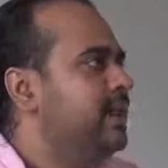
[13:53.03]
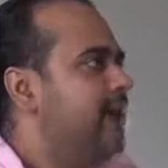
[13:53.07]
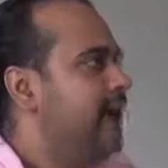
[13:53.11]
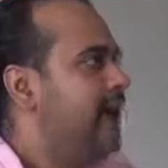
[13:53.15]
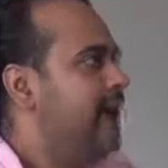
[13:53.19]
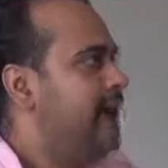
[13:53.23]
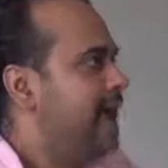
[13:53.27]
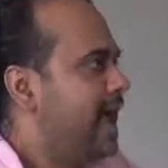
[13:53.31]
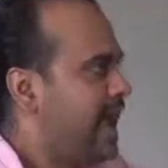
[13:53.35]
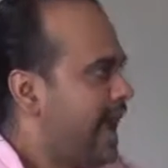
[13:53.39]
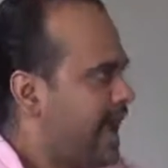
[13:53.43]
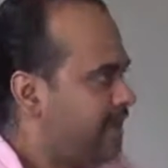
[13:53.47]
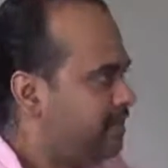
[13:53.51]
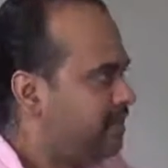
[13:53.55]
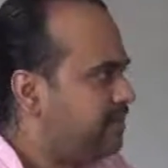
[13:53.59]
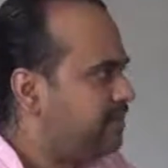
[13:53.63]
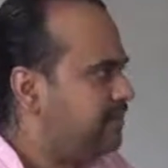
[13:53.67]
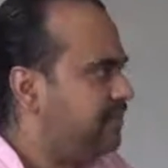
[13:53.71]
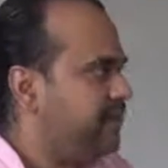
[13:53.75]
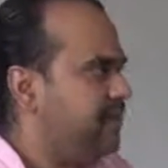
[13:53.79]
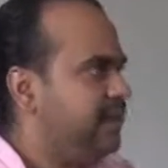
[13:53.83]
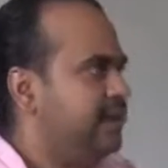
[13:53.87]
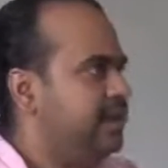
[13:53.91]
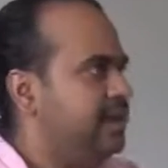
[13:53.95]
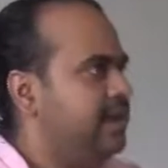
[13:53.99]
I am a
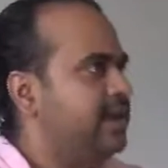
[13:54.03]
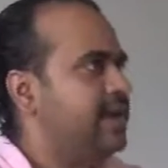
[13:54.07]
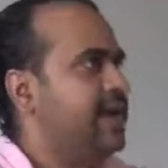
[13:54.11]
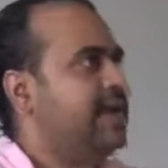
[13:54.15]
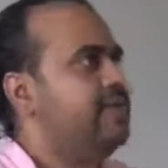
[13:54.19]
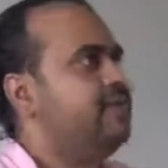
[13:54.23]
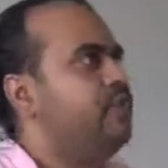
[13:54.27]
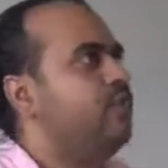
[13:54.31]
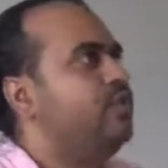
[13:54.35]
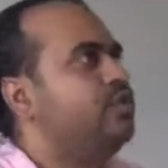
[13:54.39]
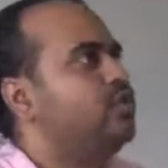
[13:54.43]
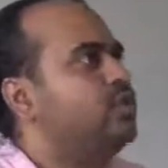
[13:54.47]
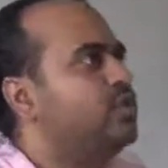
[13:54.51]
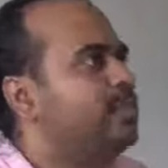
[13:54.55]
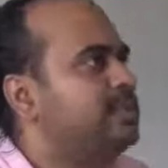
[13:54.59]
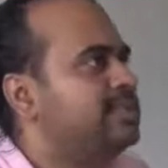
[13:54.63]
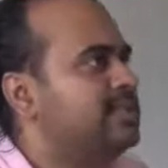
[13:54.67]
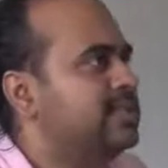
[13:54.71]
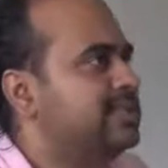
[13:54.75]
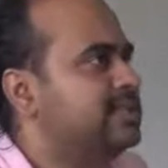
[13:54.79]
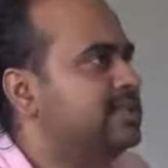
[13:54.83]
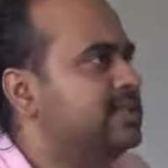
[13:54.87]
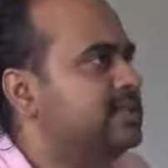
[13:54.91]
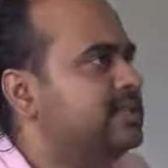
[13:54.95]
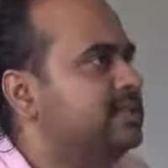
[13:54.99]
failure, I want to be
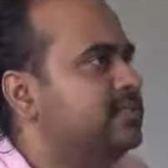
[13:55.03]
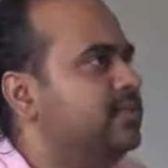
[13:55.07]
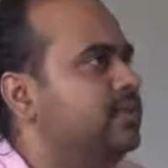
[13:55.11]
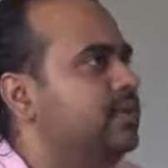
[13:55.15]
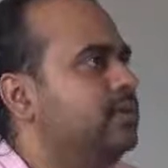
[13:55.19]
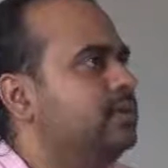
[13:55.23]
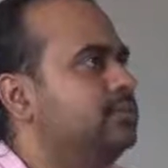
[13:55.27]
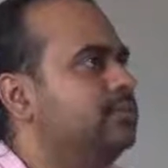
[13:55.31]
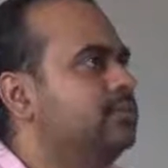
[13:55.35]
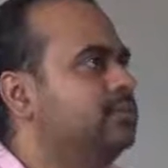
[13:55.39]
successful.